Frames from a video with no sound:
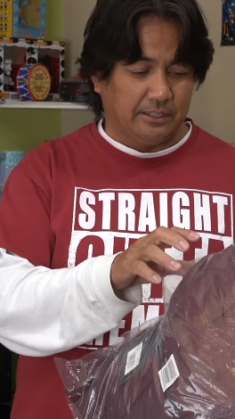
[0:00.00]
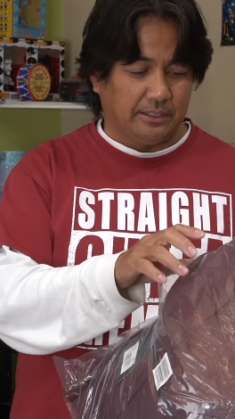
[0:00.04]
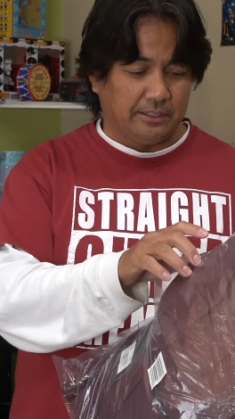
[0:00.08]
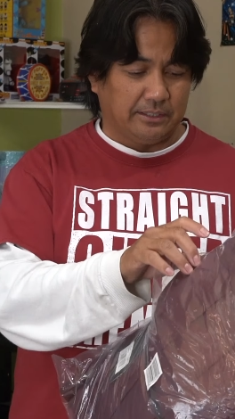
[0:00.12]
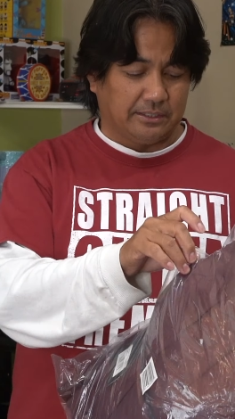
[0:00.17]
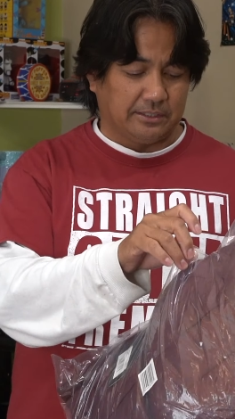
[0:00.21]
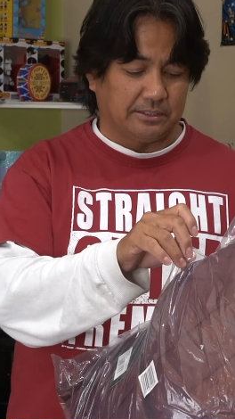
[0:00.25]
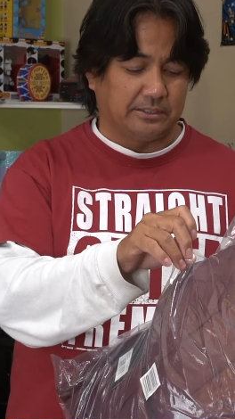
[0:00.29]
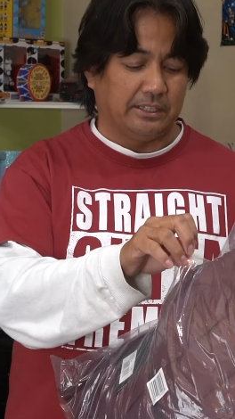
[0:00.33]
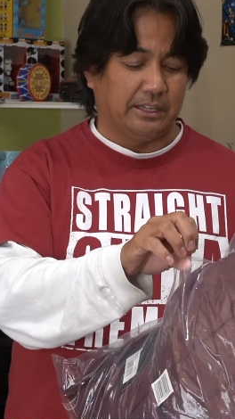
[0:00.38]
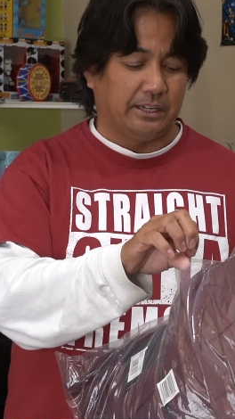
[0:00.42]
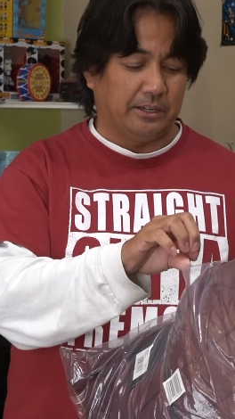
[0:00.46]

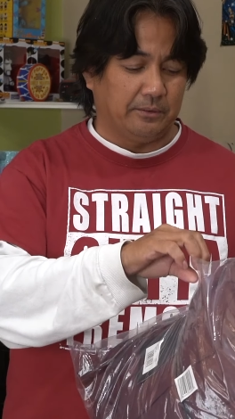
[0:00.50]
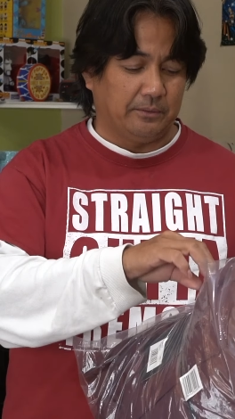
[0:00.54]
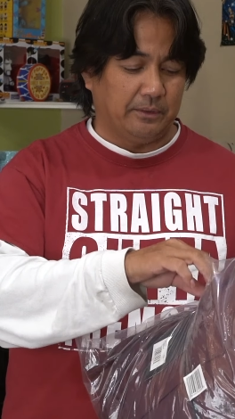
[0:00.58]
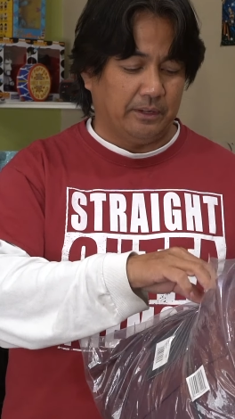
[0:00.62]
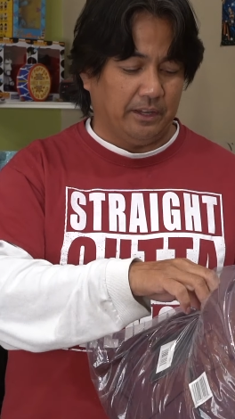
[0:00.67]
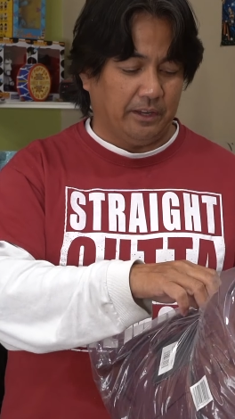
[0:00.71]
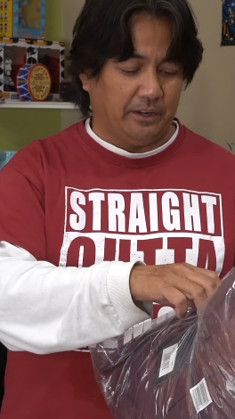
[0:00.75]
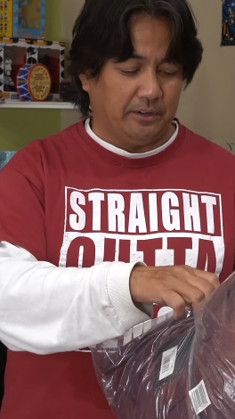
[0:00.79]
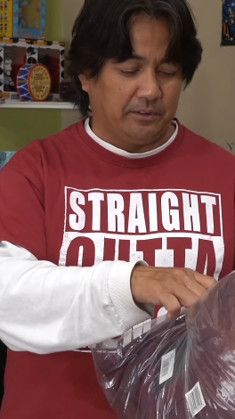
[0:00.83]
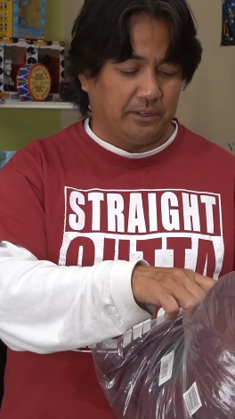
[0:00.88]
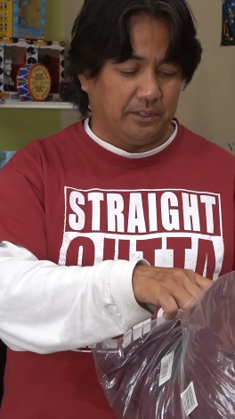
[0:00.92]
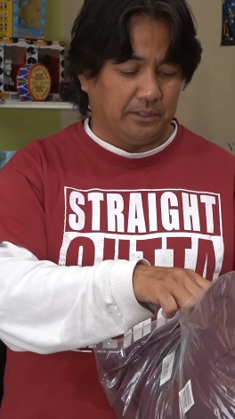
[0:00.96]
Because the other one
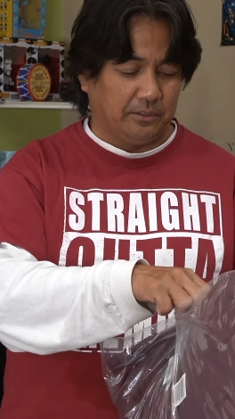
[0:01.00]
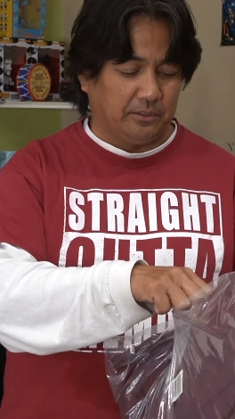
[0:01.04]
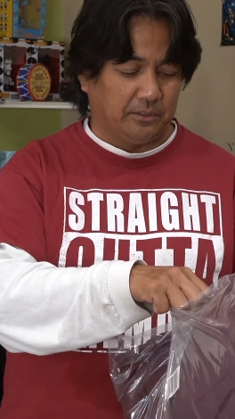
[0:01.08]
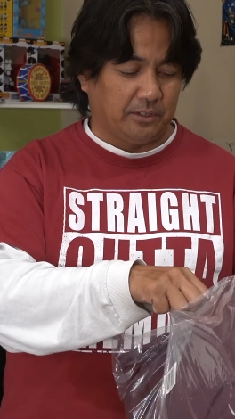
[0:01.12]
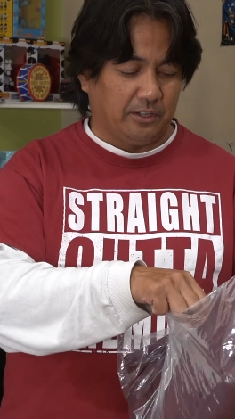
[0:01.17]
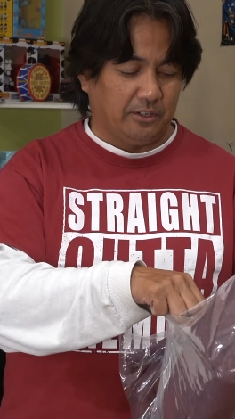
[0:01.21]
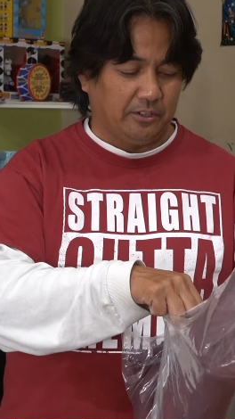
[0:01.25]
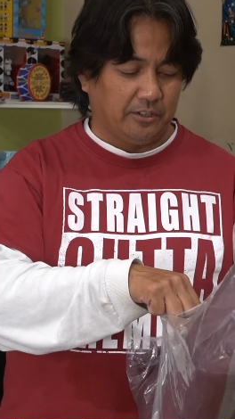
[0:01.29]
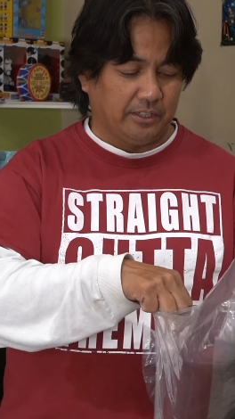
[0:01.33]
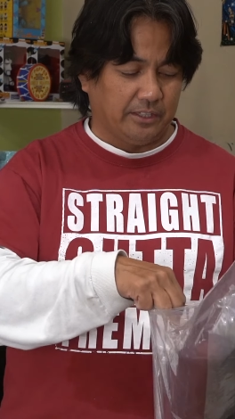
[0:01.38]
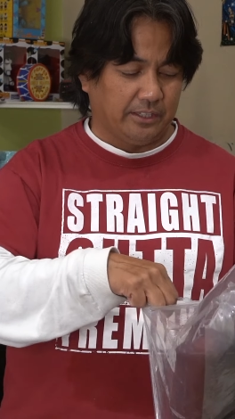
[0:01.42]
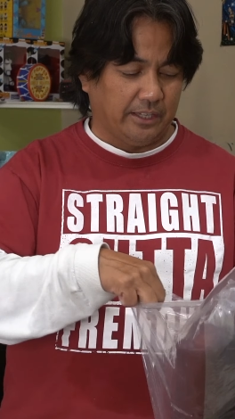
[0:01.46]
I already took
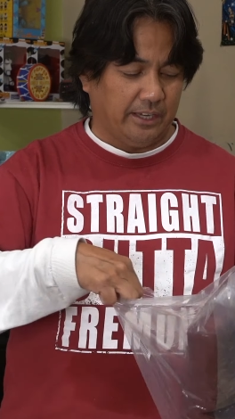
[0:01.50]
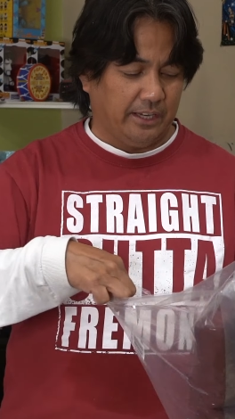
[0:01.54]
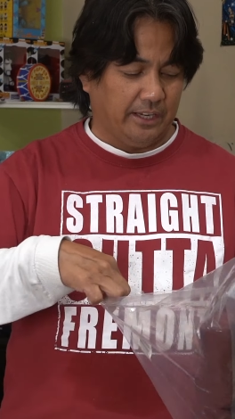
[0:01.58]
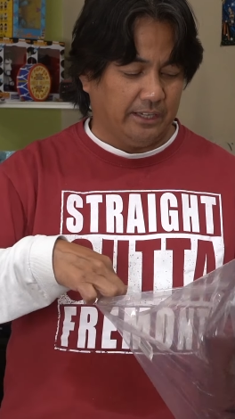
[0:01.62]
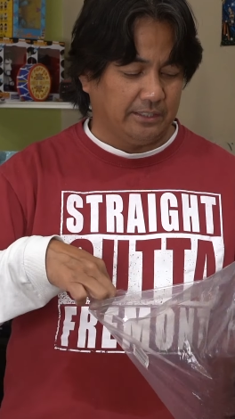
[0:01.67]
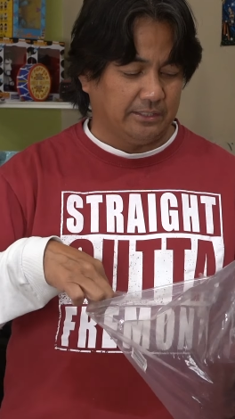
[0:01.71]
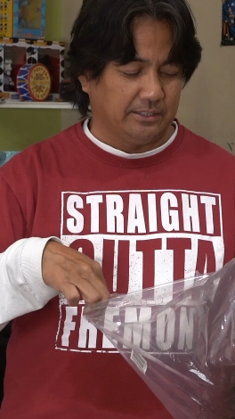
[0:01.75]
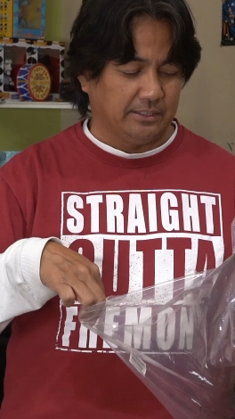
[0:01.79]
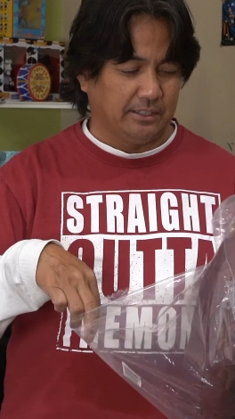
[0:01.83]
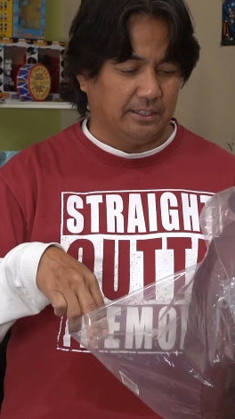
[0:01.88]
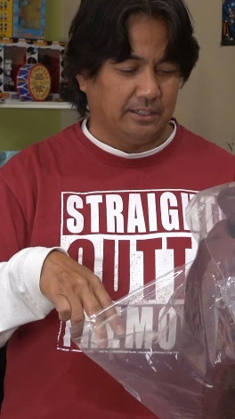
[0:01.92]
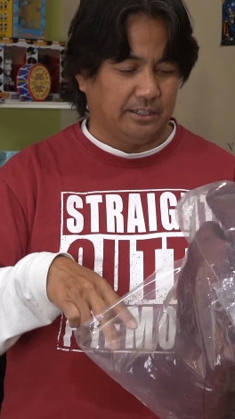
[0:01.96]
all the
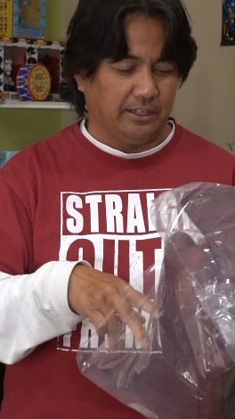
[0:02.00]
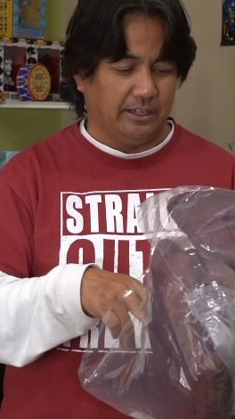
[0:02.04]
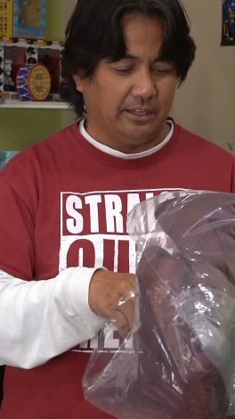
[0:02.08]
tags and